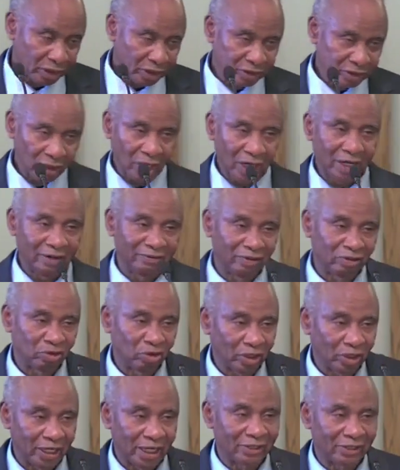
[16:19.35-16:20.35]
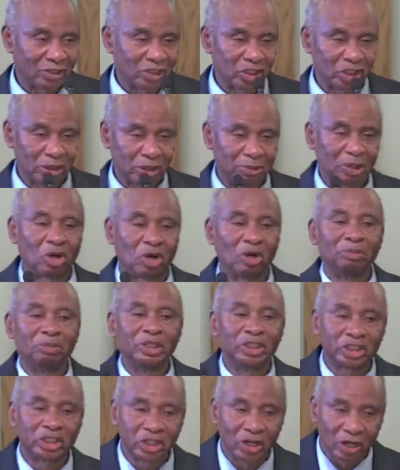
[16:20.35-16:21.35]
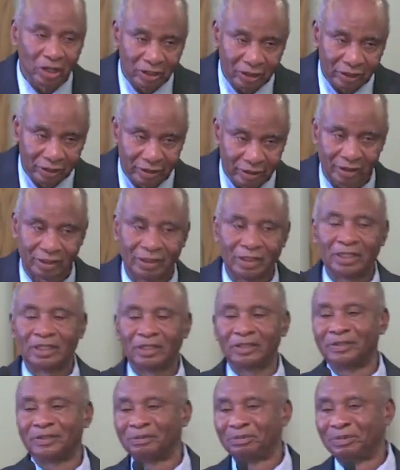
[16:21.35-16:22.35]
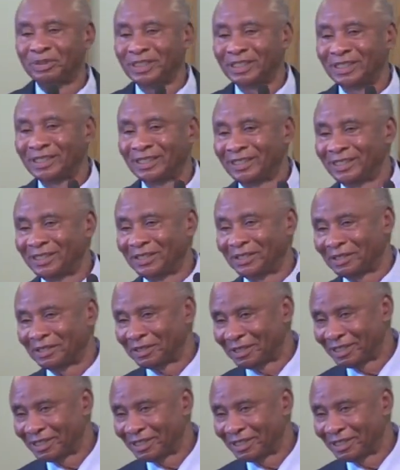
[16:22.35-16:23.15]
It's not everyone that is going to be commissioned to be, you know,